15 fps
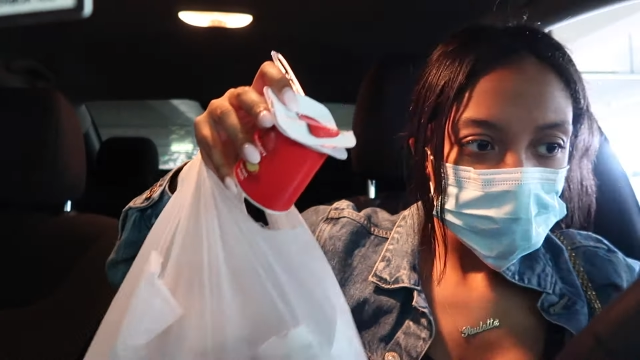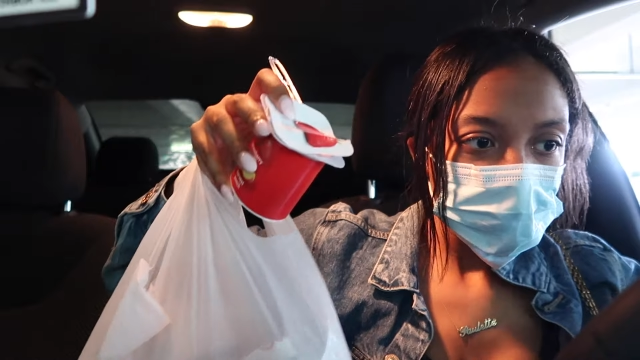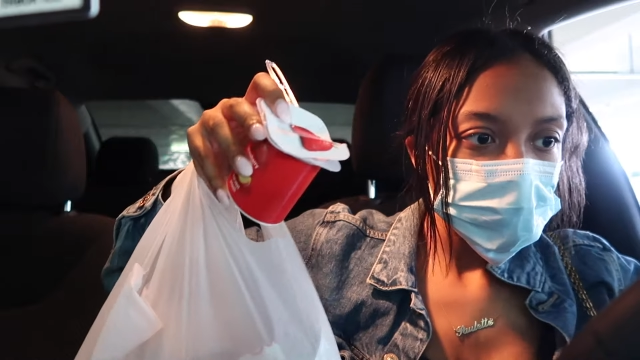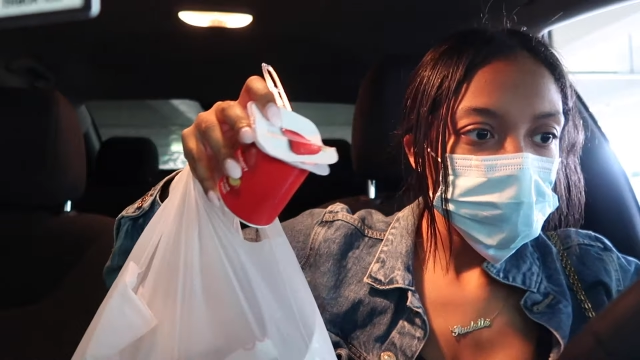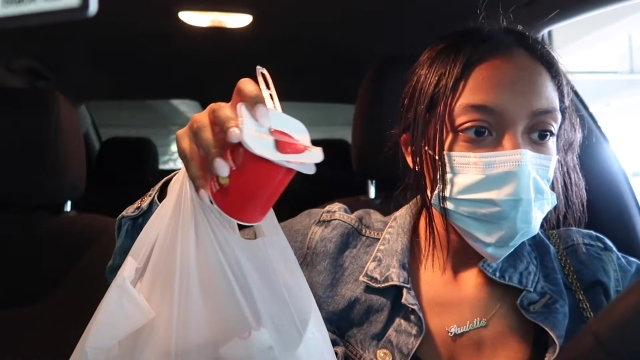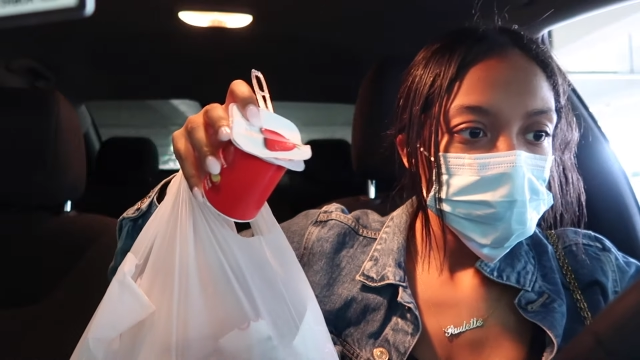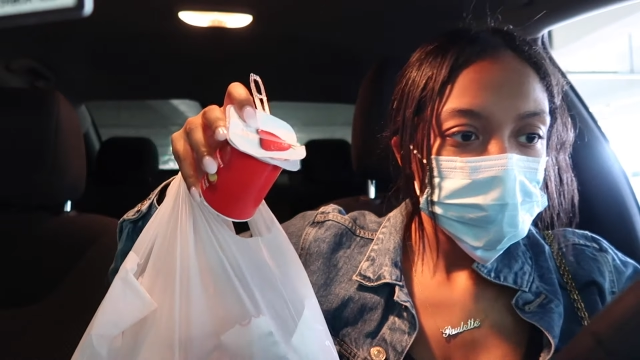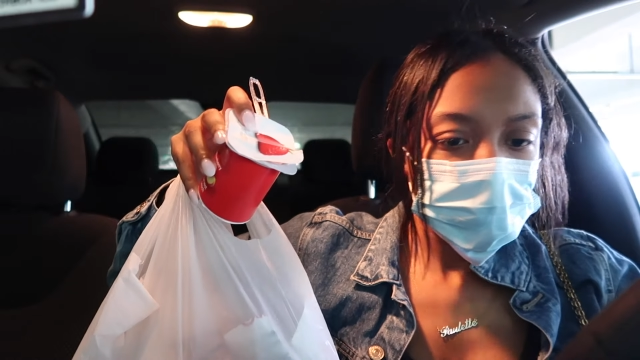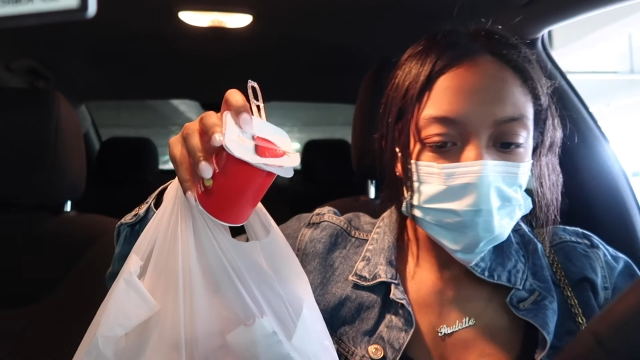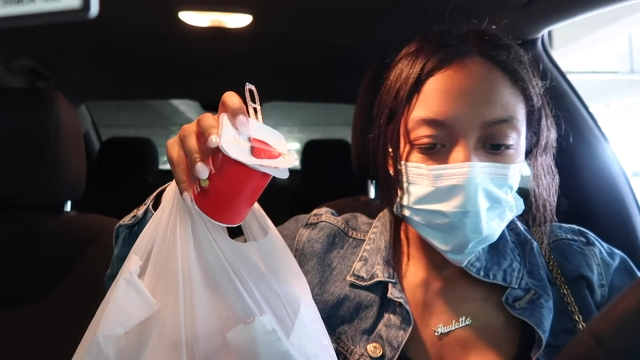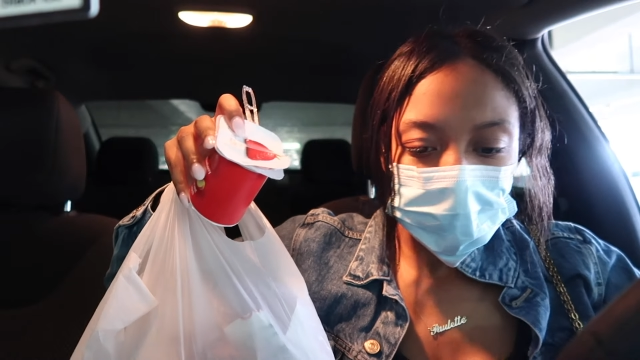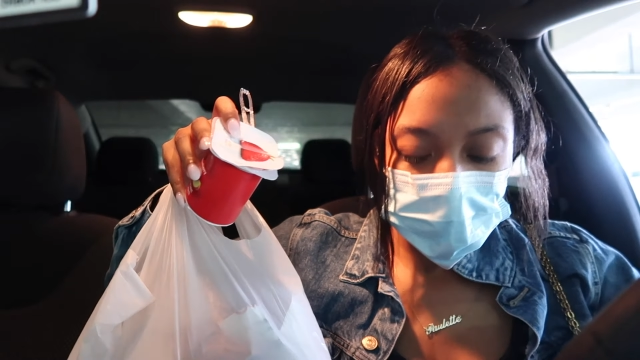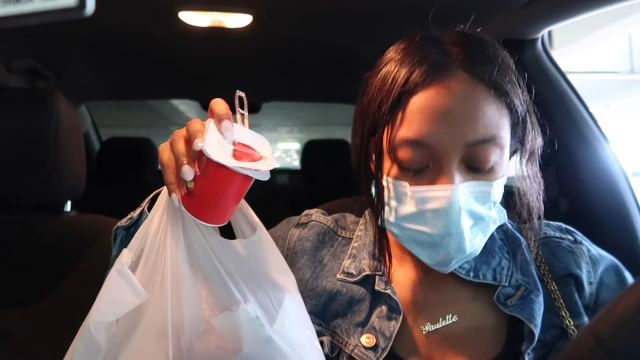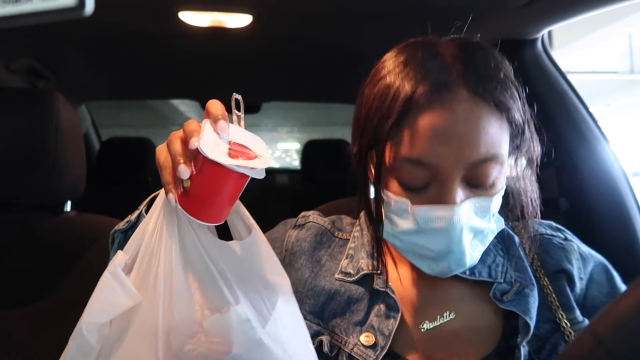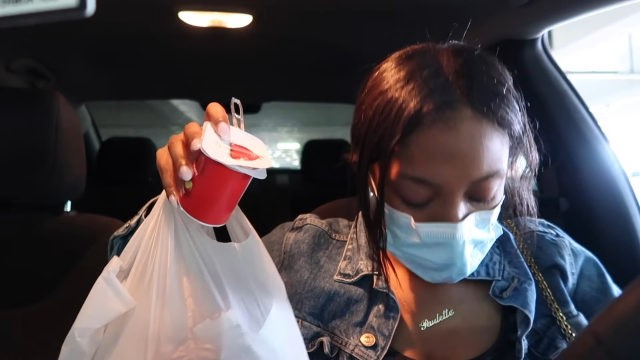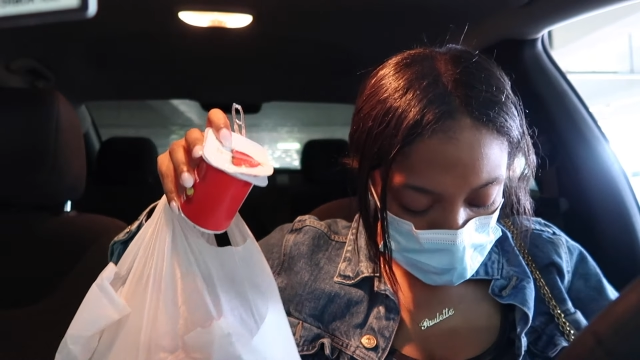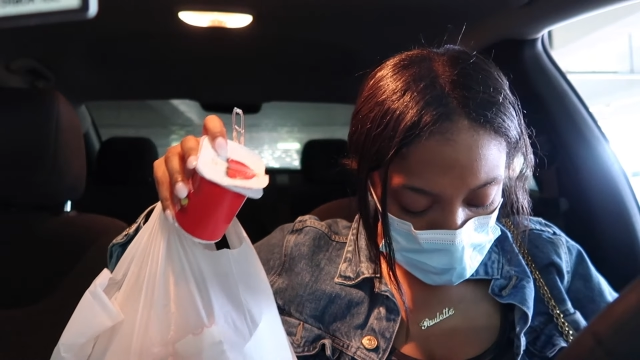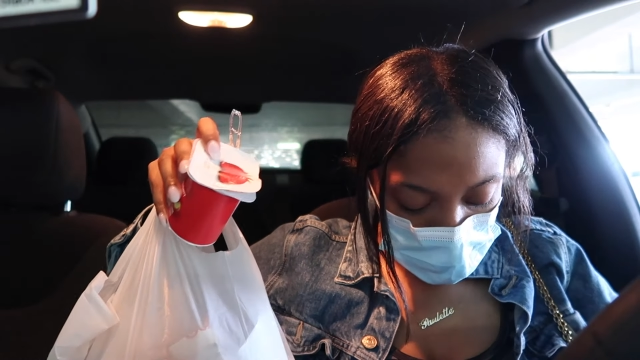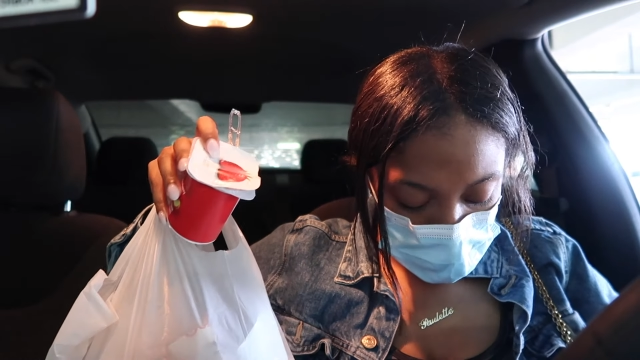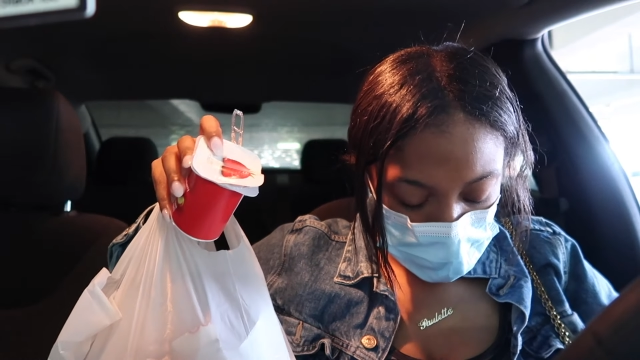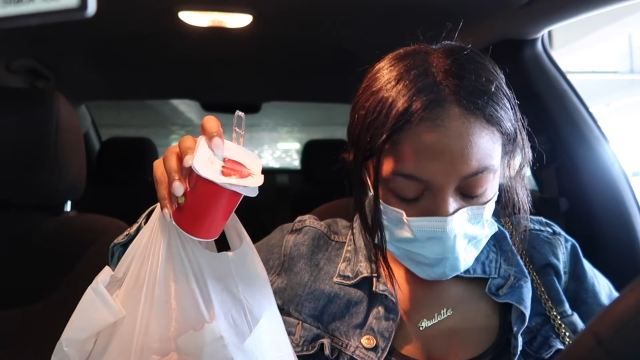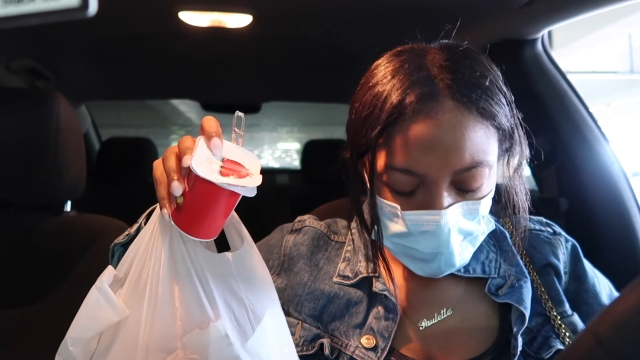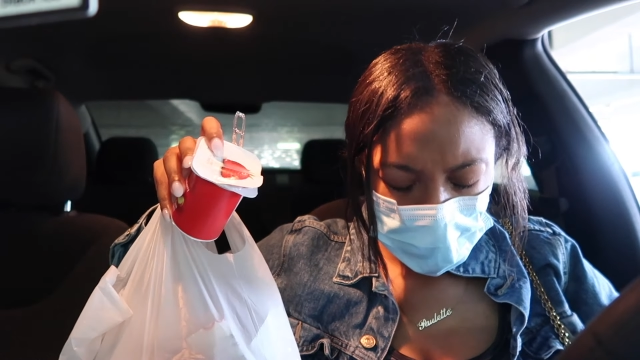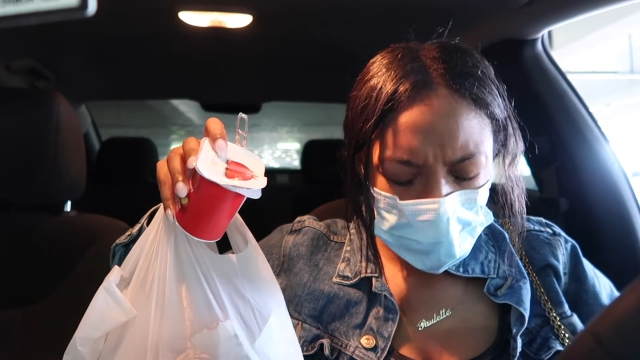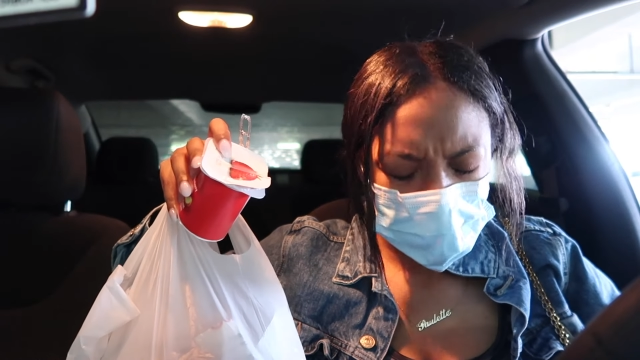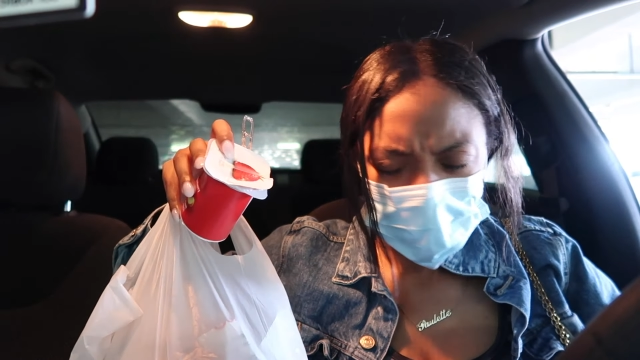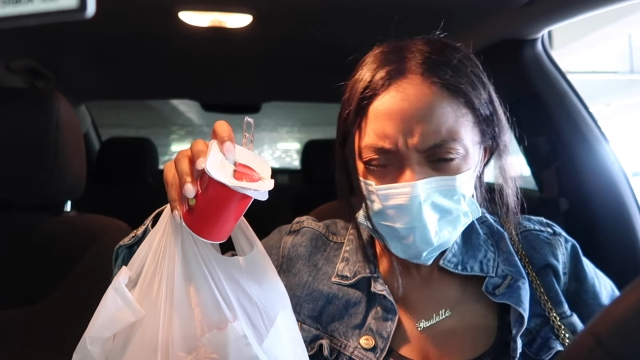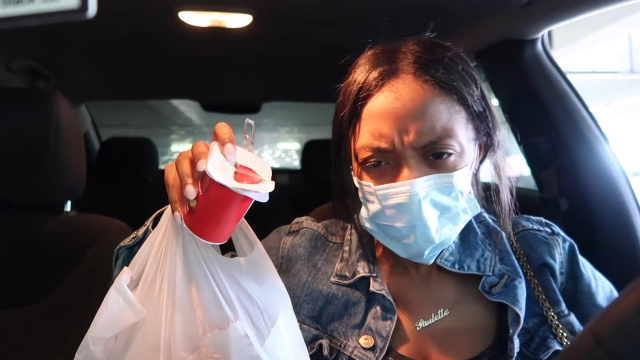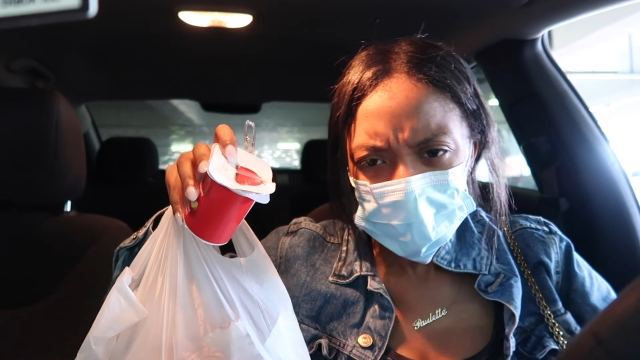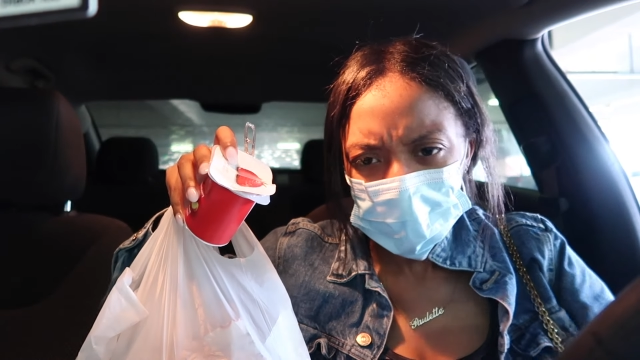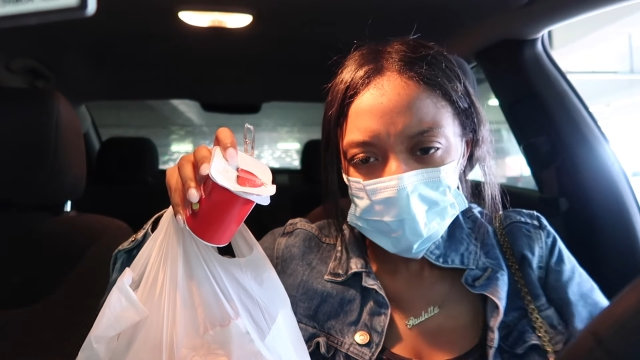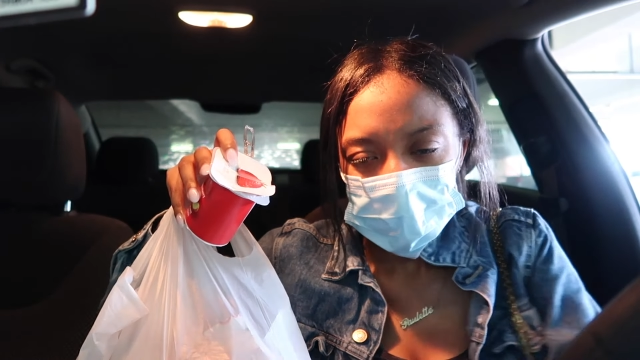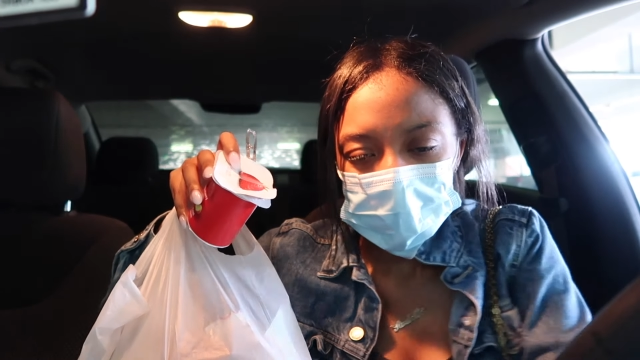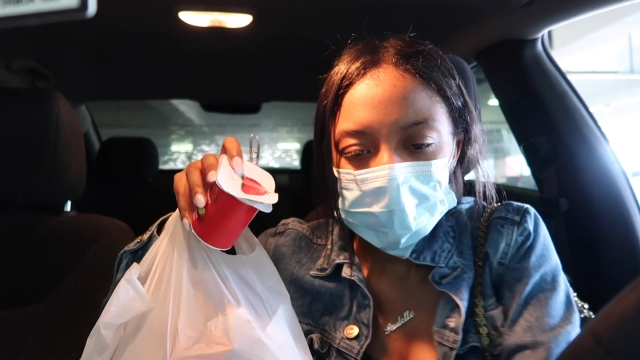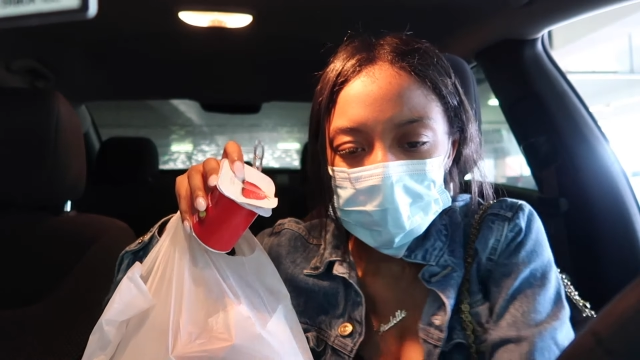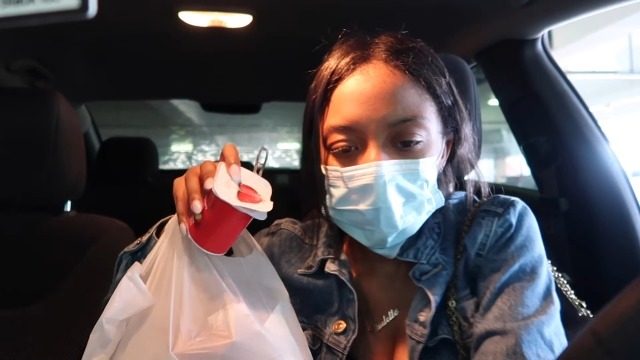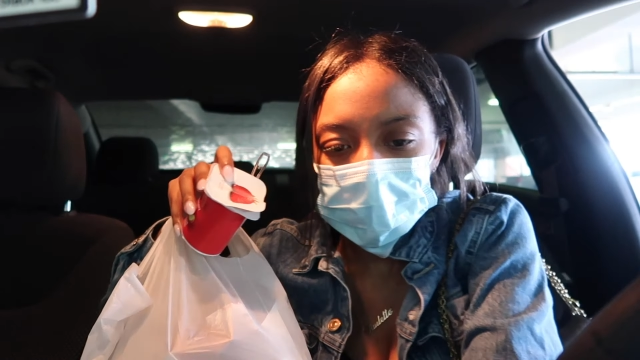And I'm getting my lashes. I'm not my lashes.